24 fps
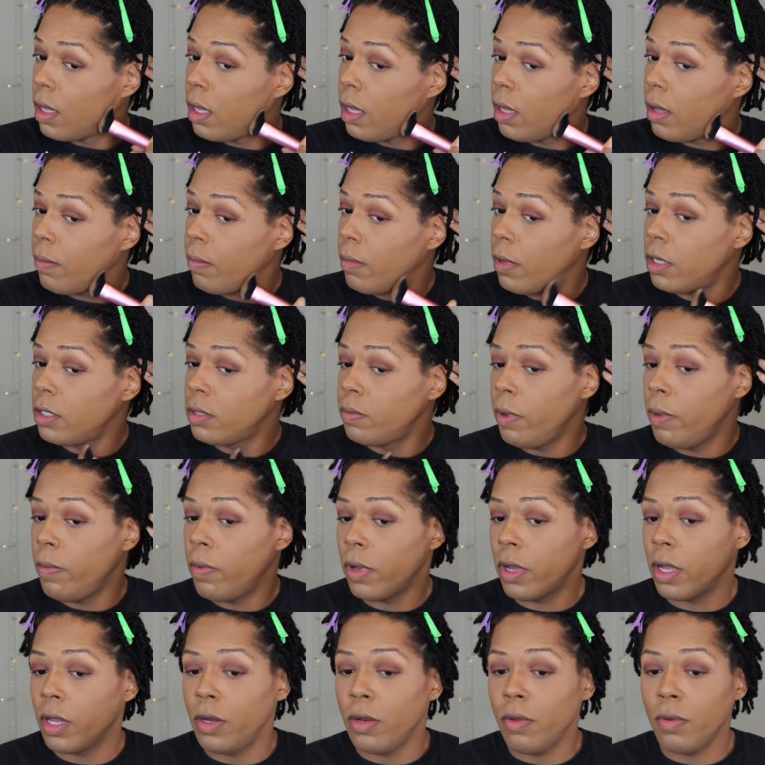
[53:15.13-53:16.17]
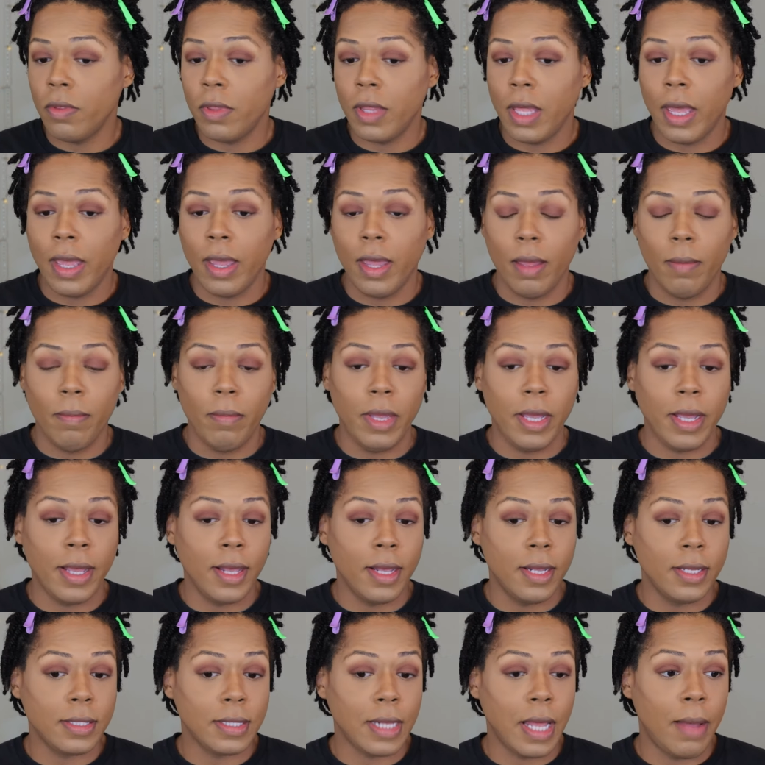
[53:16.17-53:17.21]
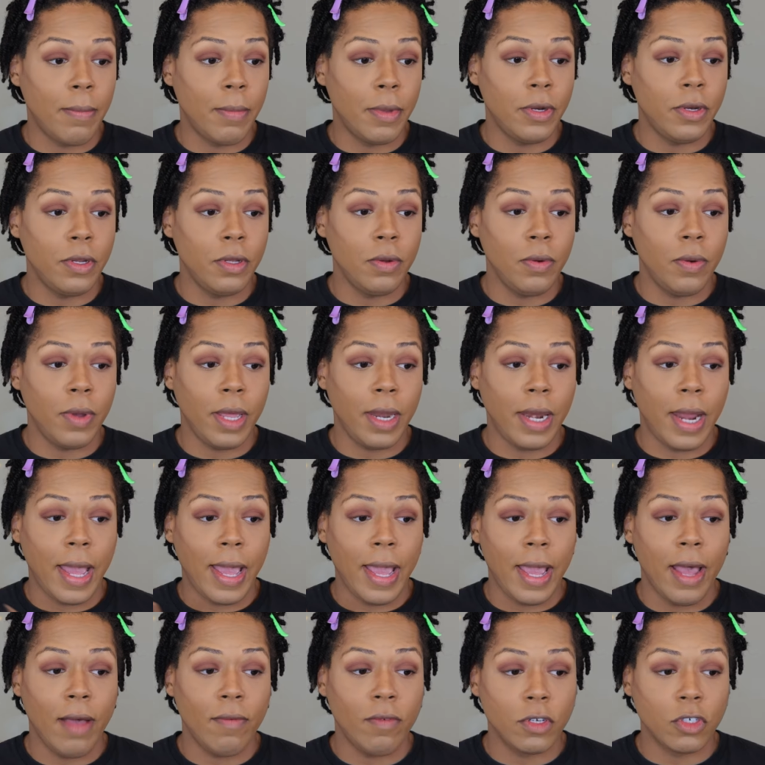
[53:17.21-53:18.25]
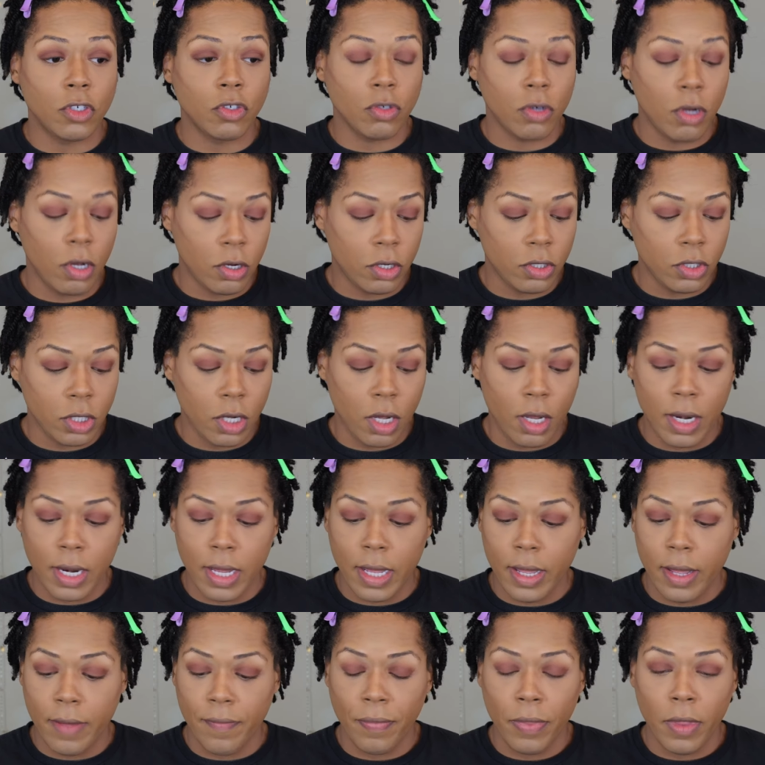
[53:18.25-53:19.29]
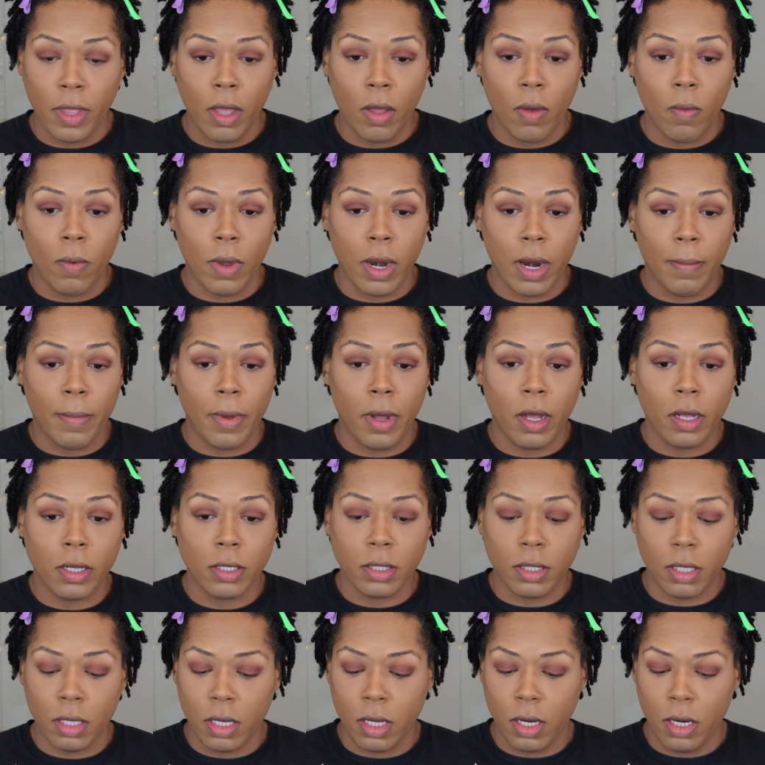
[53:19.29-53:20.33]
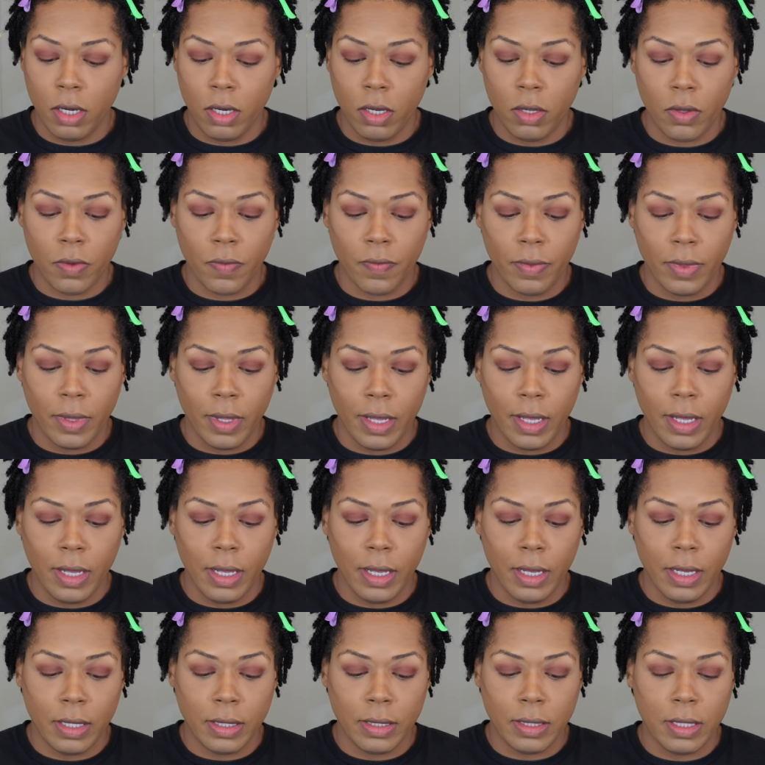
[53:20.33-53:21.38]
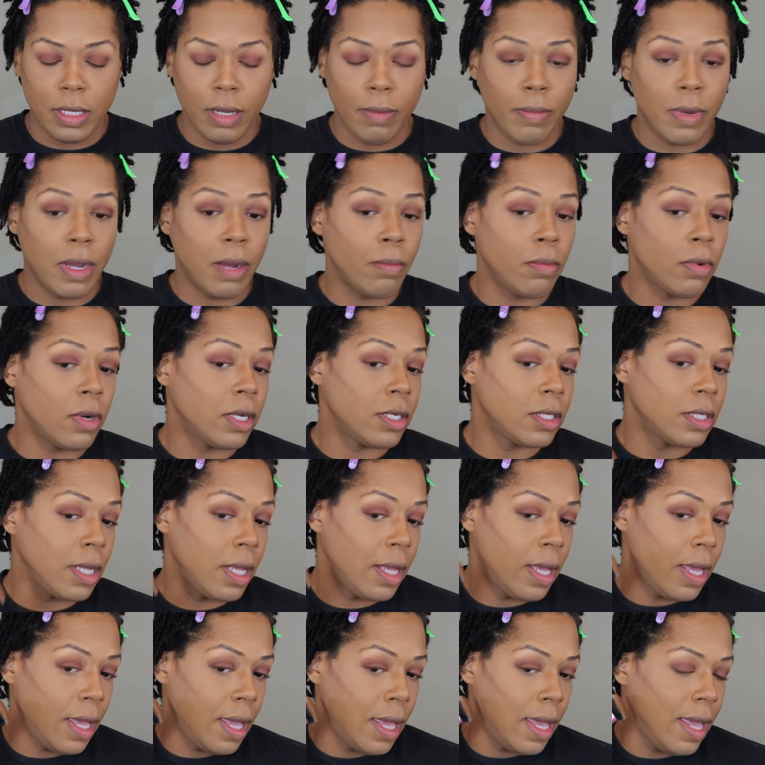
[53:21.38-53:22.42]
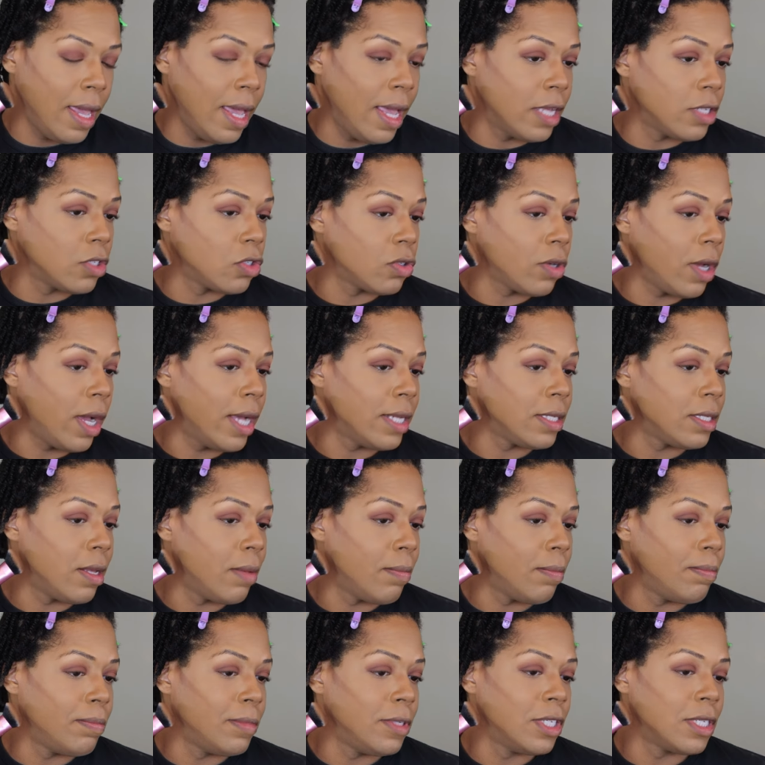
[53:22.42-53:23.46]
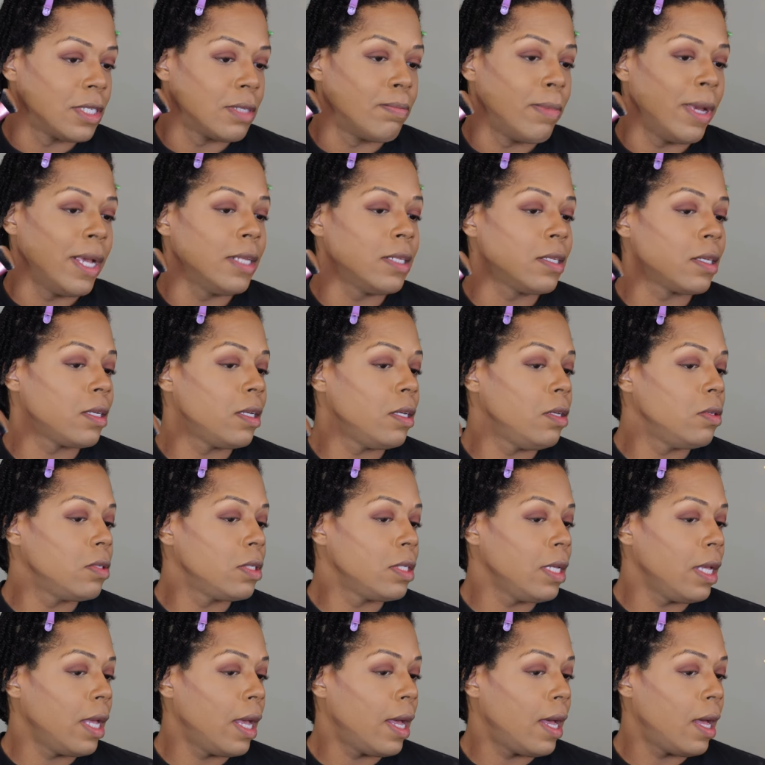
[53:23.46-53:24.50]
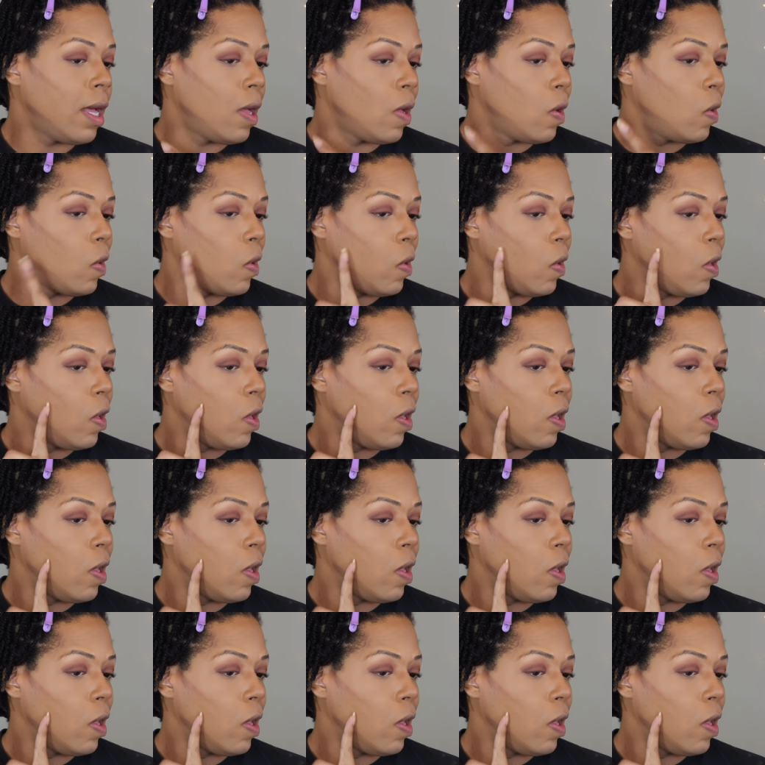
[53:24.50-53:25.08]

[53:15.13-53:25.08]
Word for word: And most people can do that because I'm a dude and I have a stronger jawline. What I'm also going to do is dip my brush and try to just basically, you see how